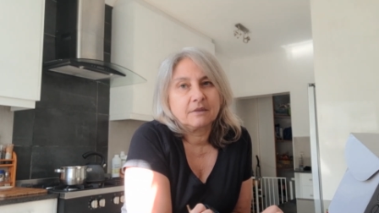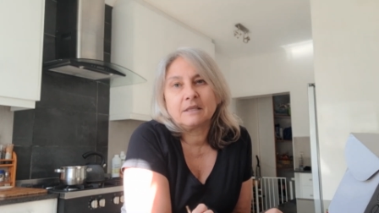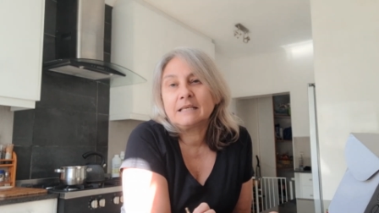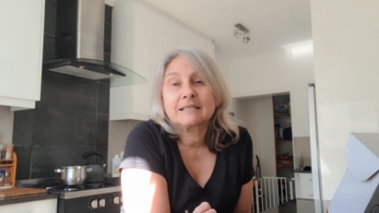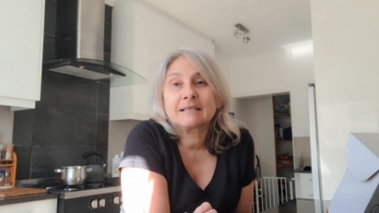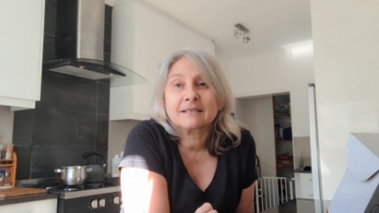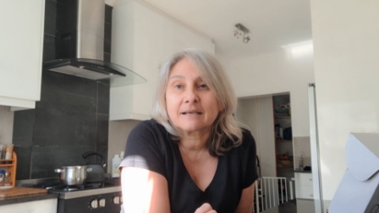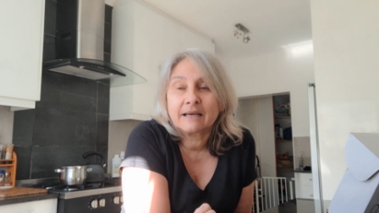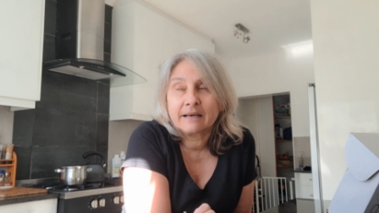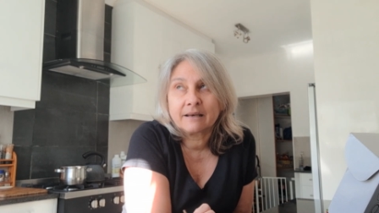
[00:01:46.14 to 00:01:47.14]
these things that
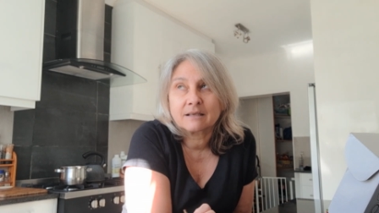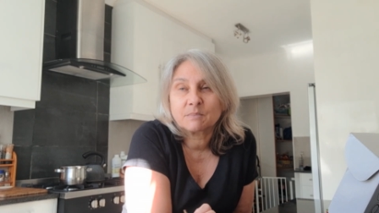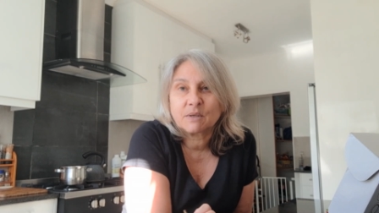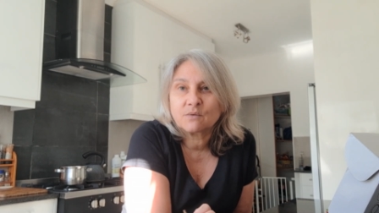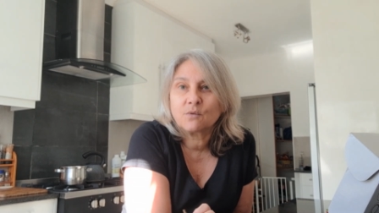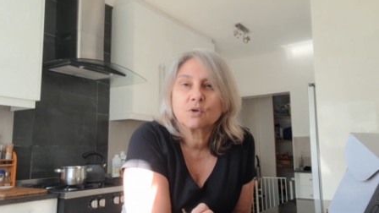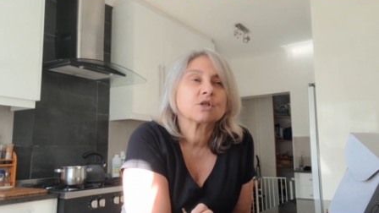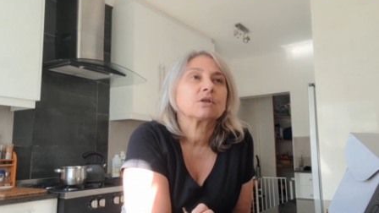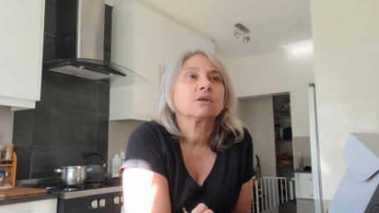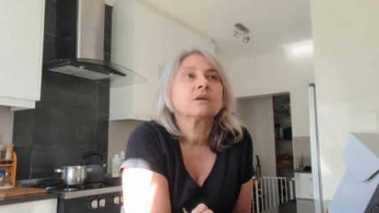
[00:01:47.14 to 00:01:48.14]
I had now spent a
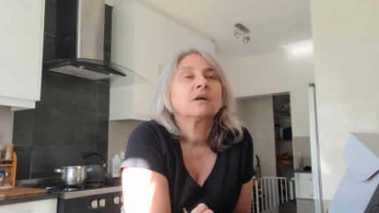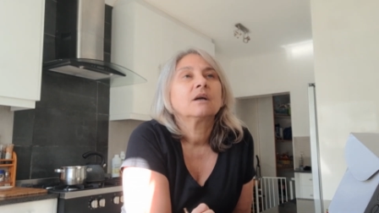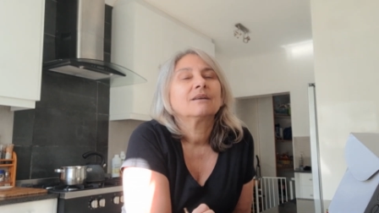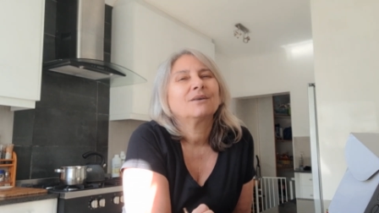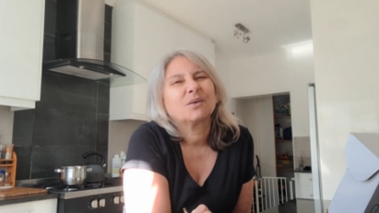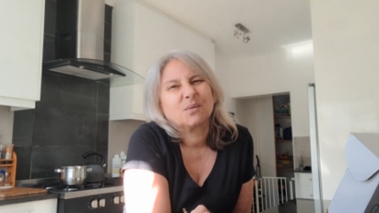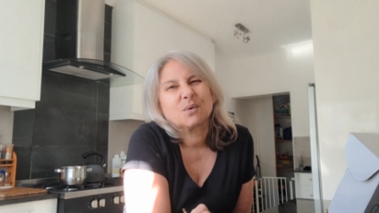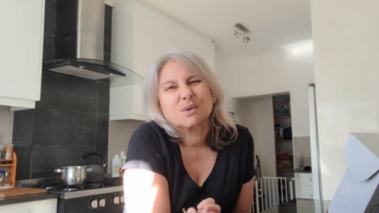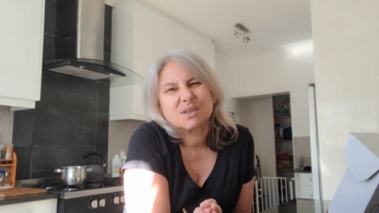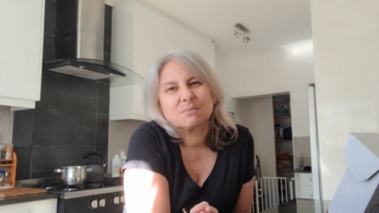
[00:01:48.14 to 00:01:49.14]
fortune on. Not a
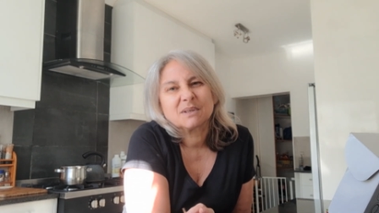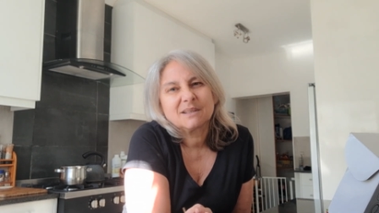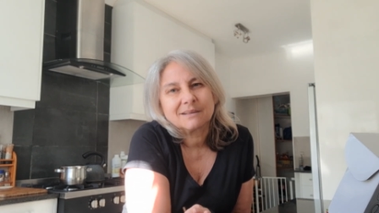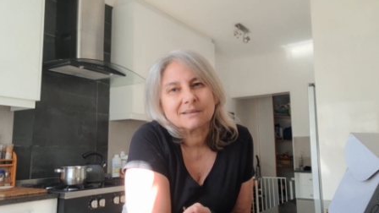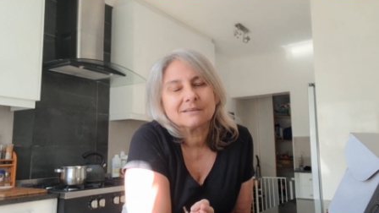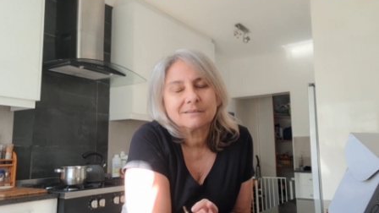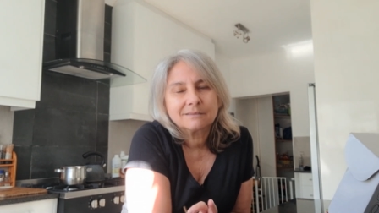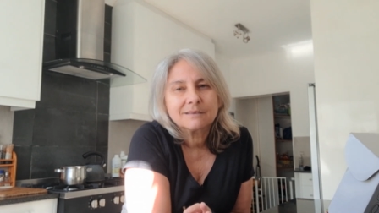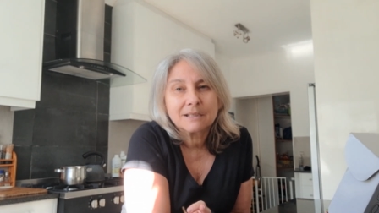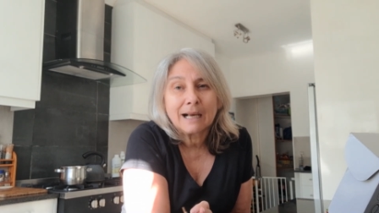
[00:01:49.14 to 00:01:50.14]
fortune, but you know,
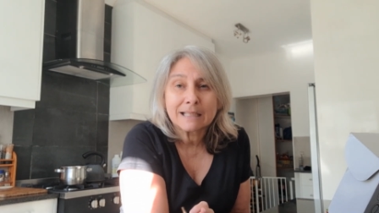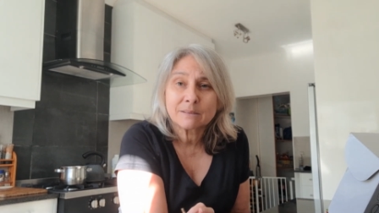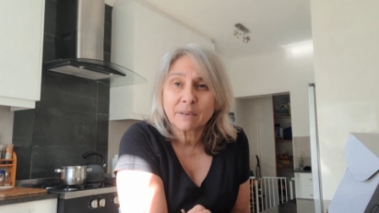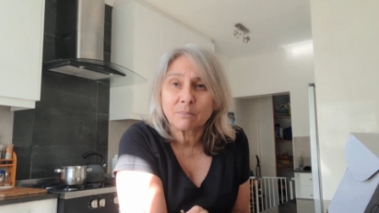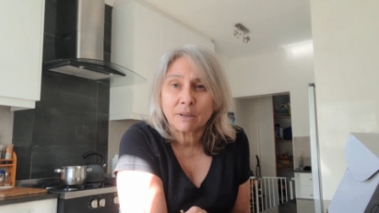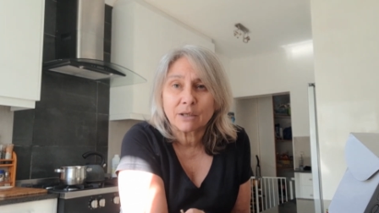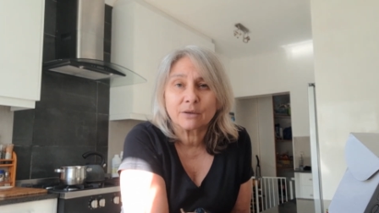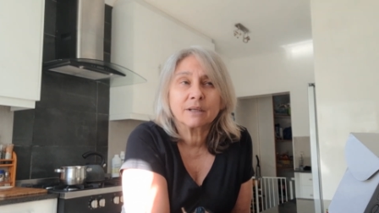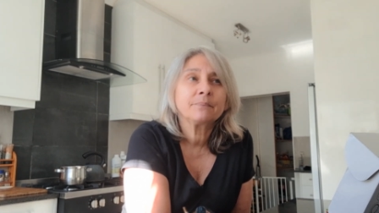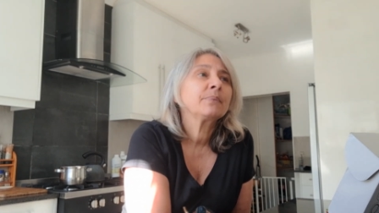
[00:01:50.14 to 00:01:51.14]
I'd spent money
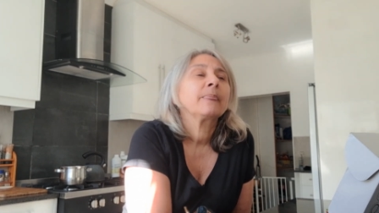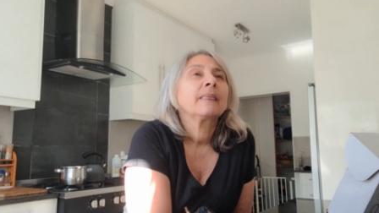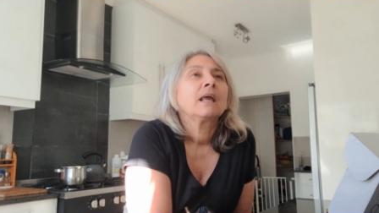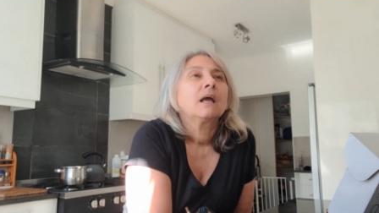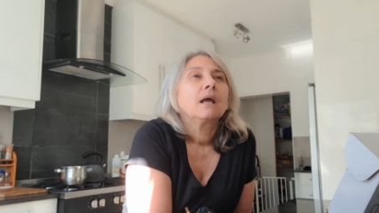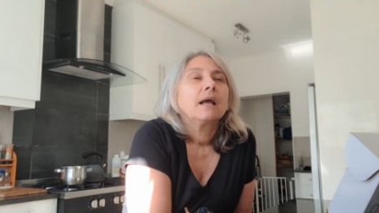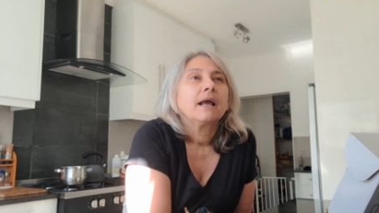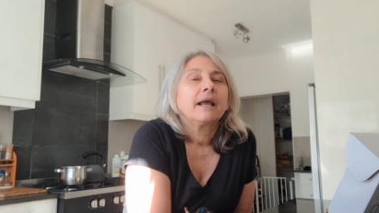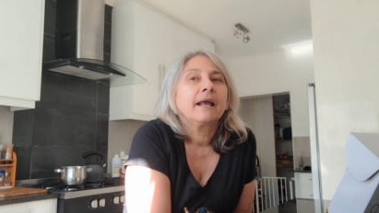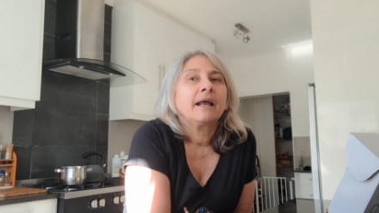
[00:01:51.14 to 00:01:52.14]
on them.
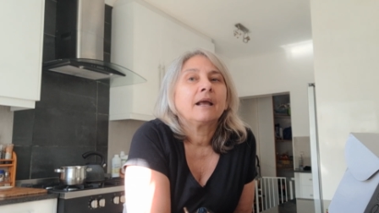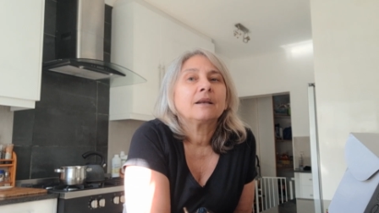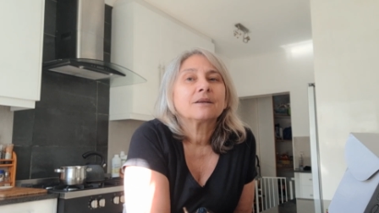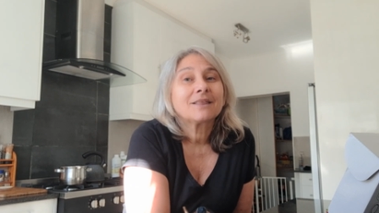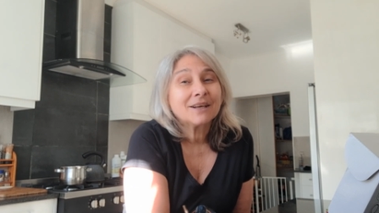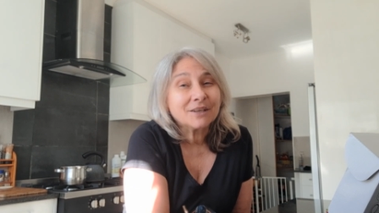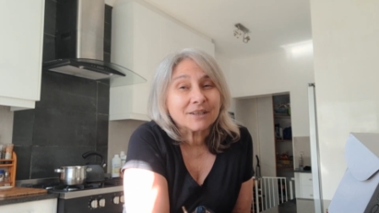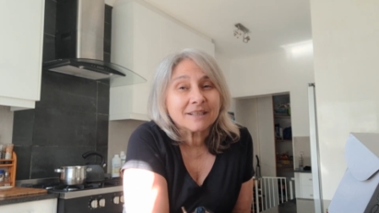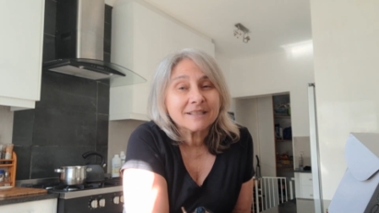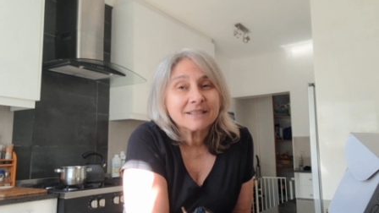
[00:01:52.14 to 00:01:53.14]
And thank
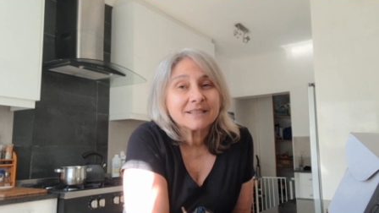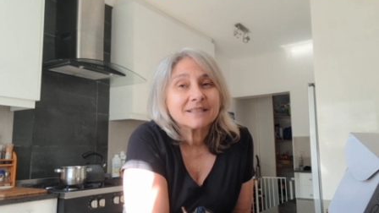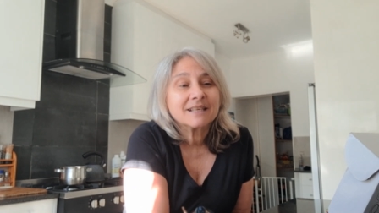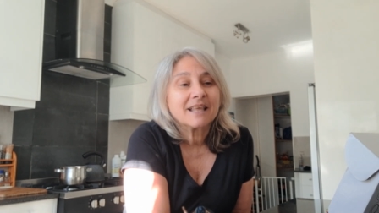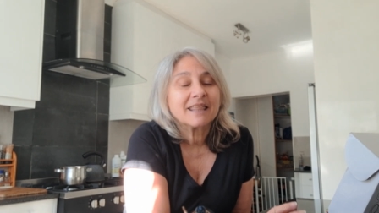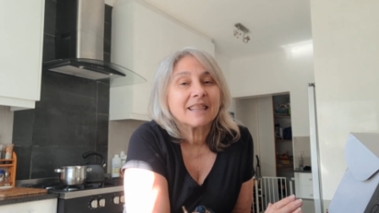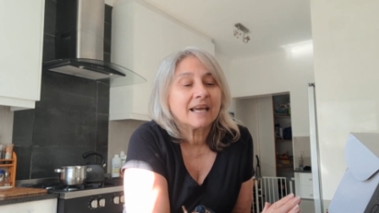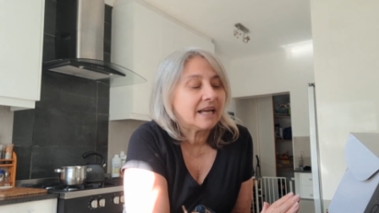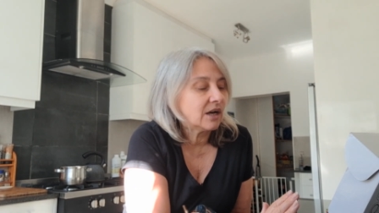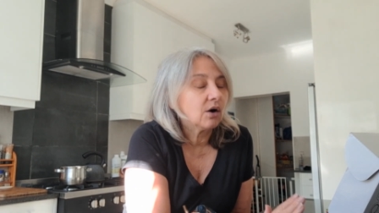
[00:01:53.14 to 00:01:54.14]
goodness
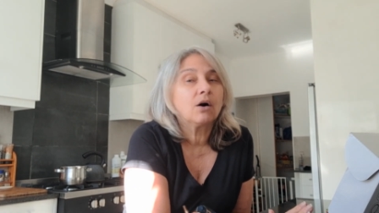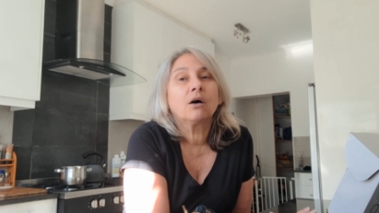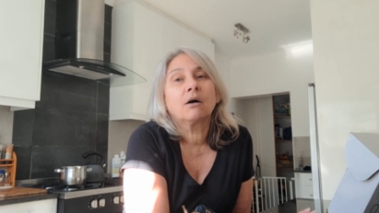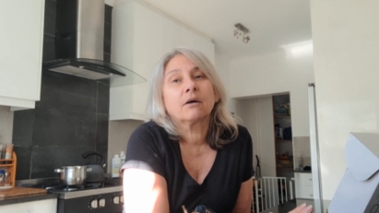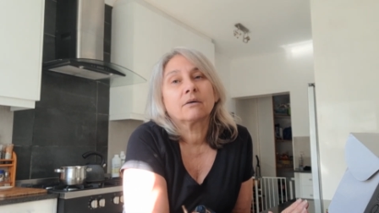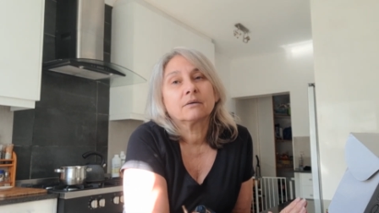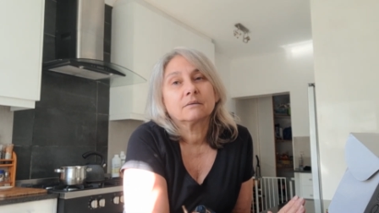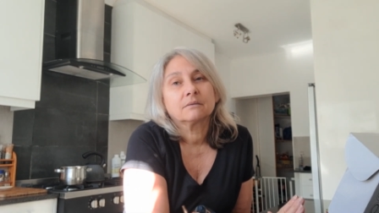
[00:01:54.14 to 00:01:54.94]
they are